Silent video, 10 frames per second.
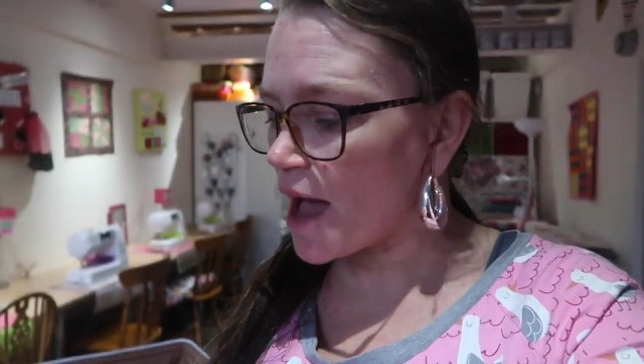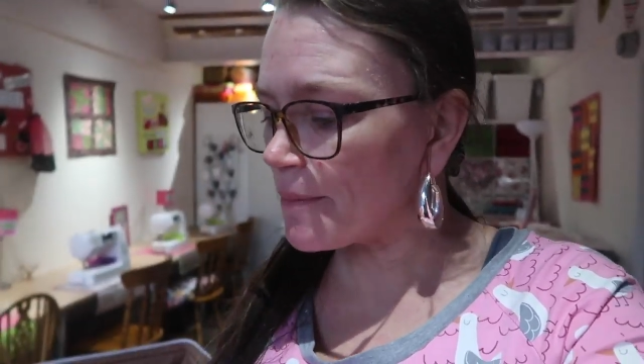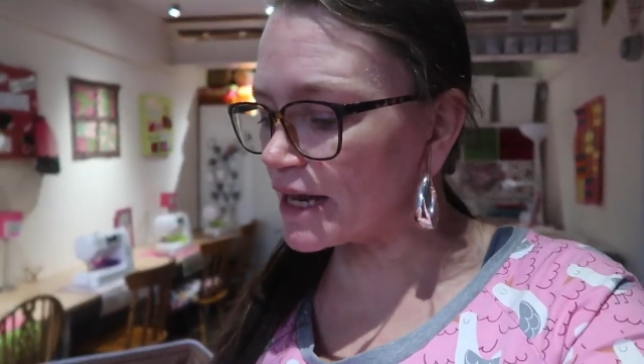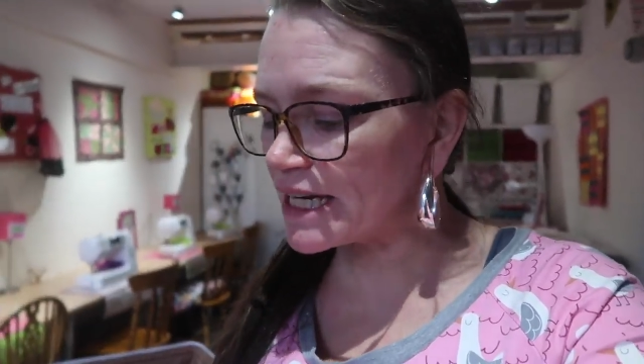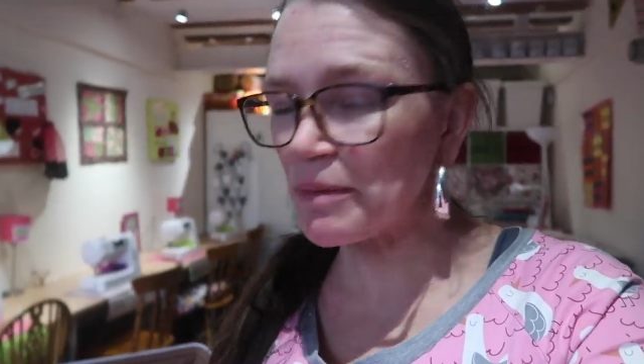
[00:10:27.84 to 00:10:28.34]

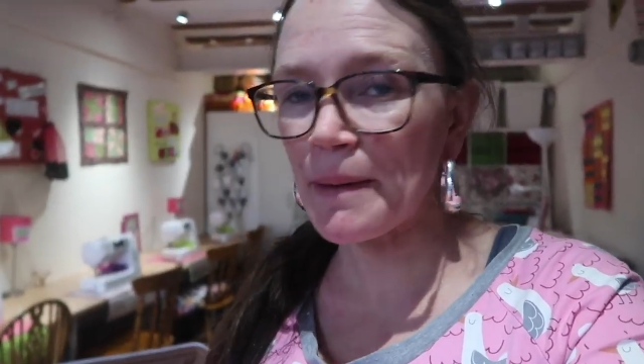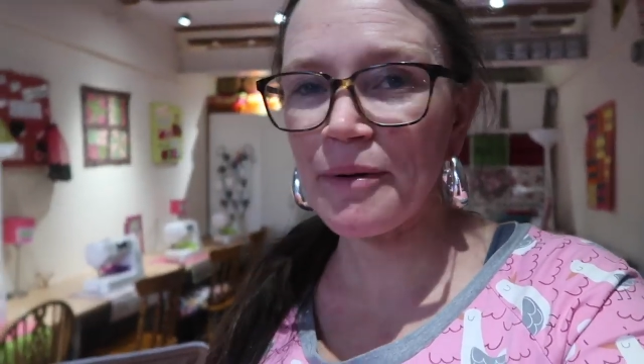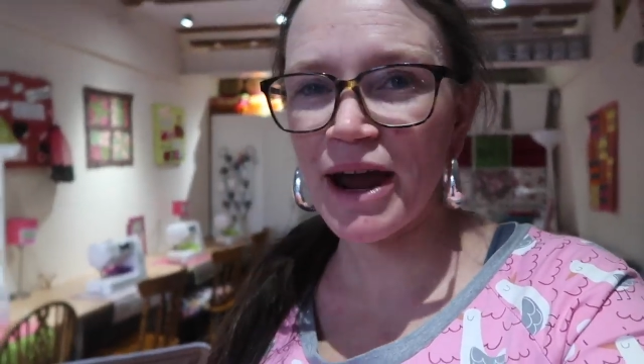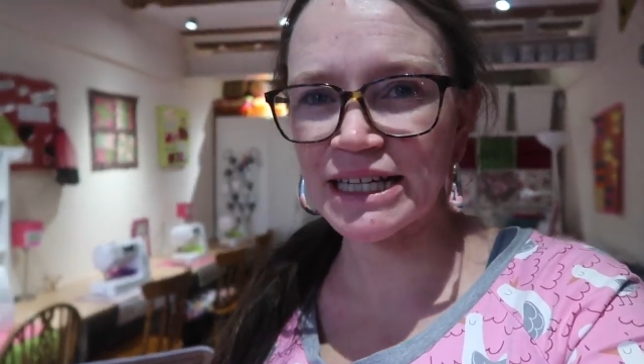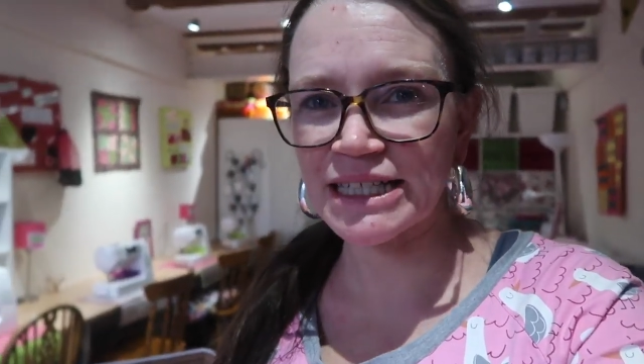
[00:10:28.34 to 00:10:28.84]
I need a bit of
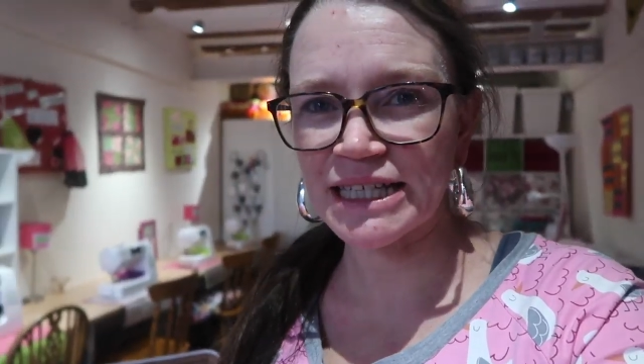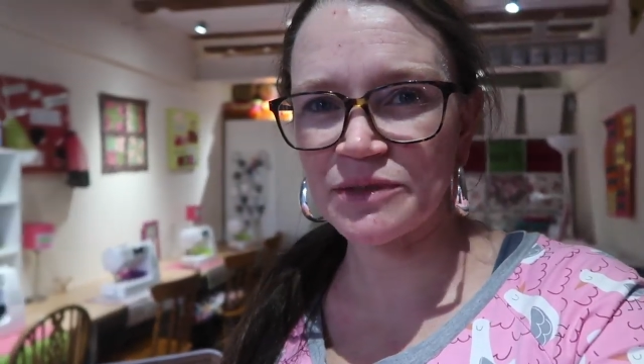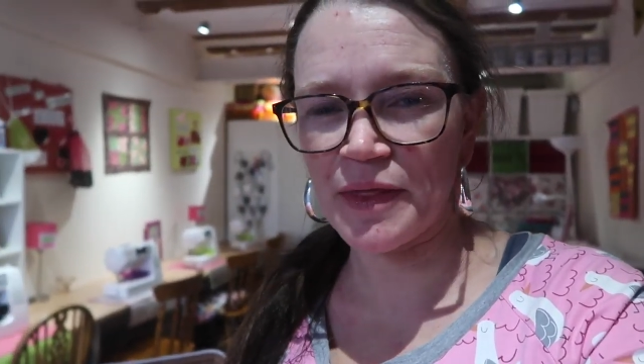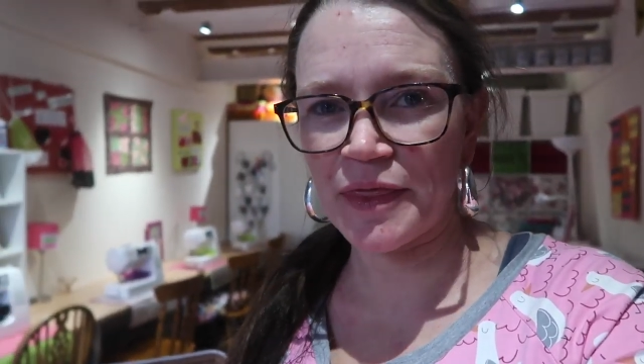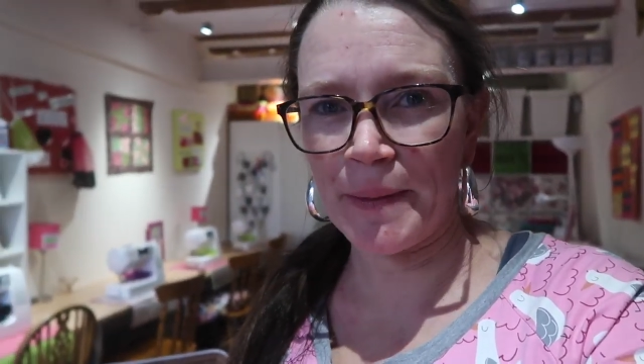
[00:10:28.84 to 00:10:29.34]
practice
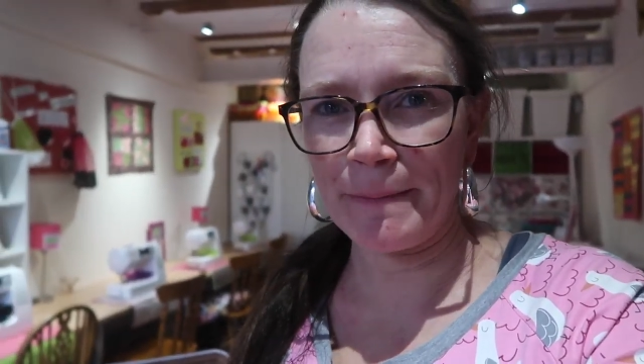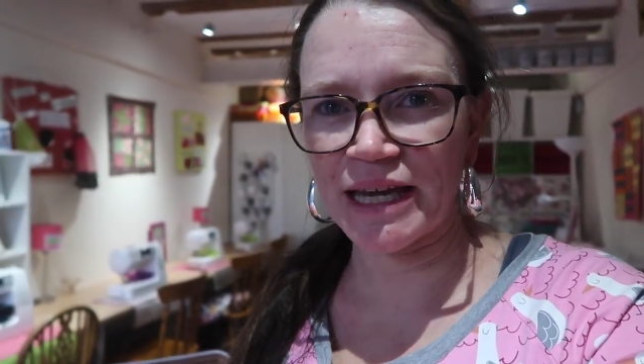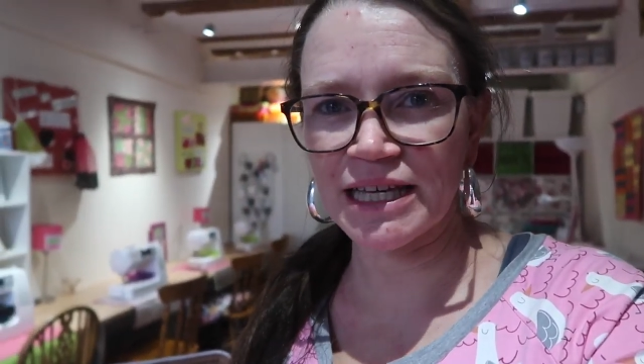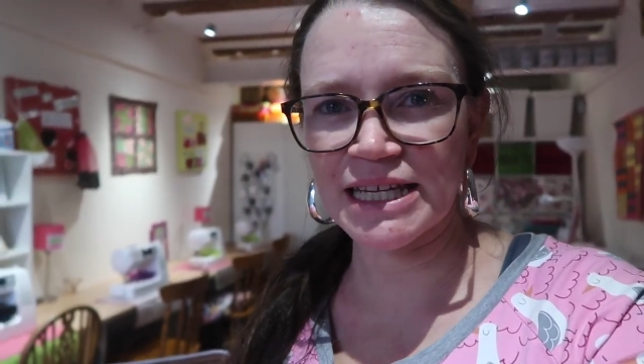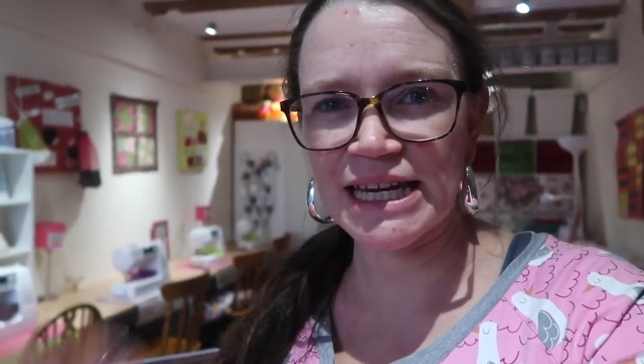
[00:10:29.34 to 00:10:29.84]
with them
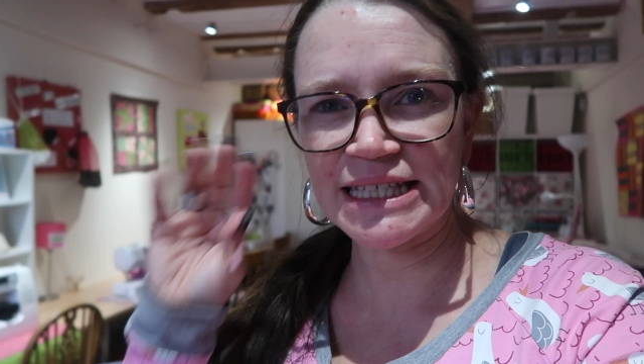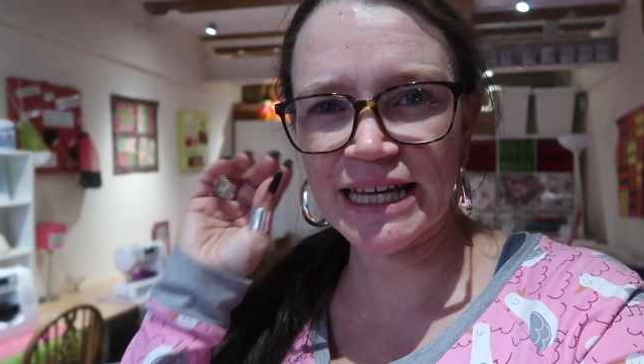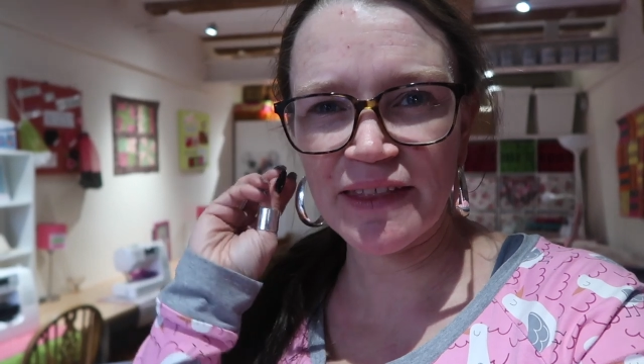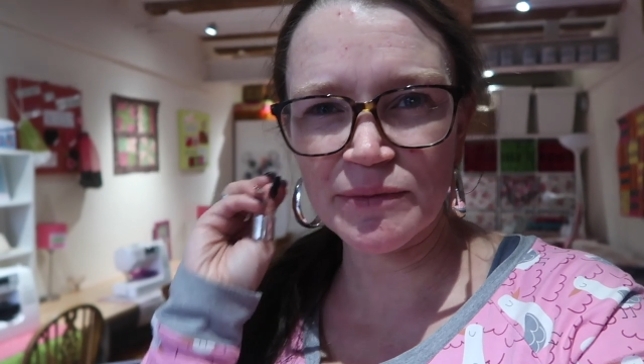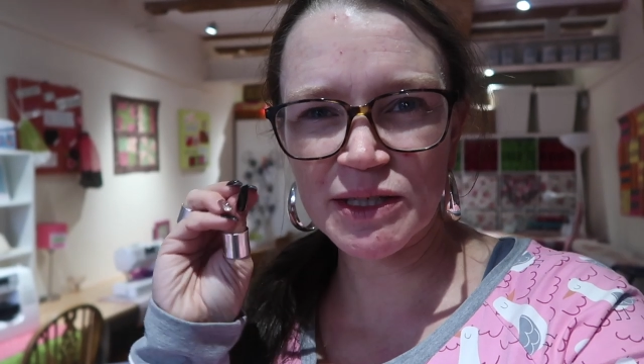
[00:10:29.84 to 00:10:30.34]
because I need to
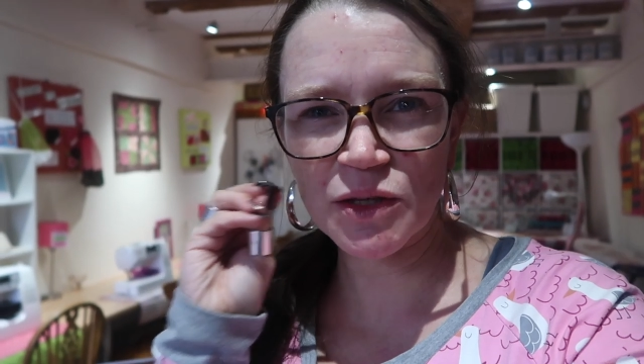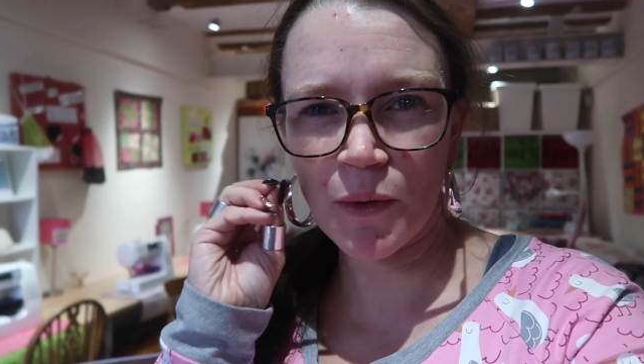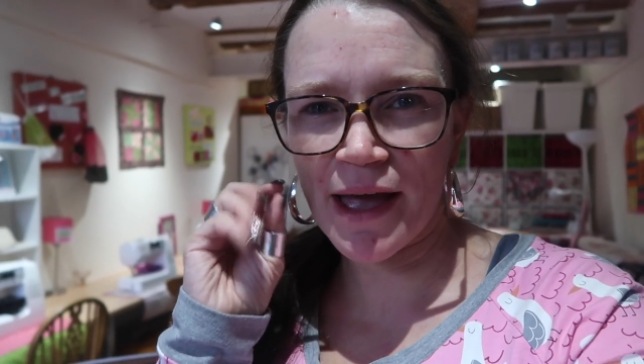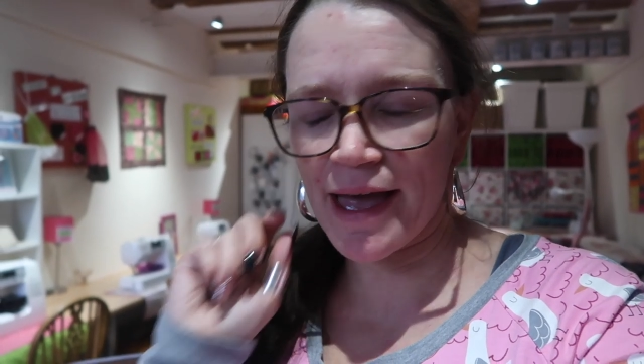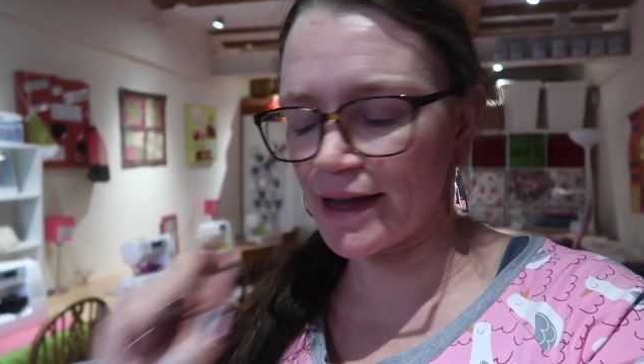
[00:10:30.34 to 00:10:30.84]
get them
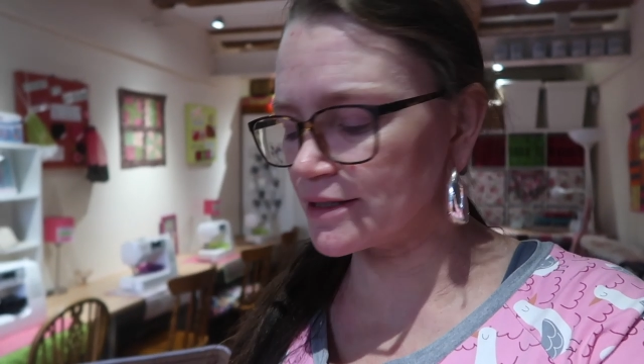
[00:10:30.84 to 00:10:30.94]
square,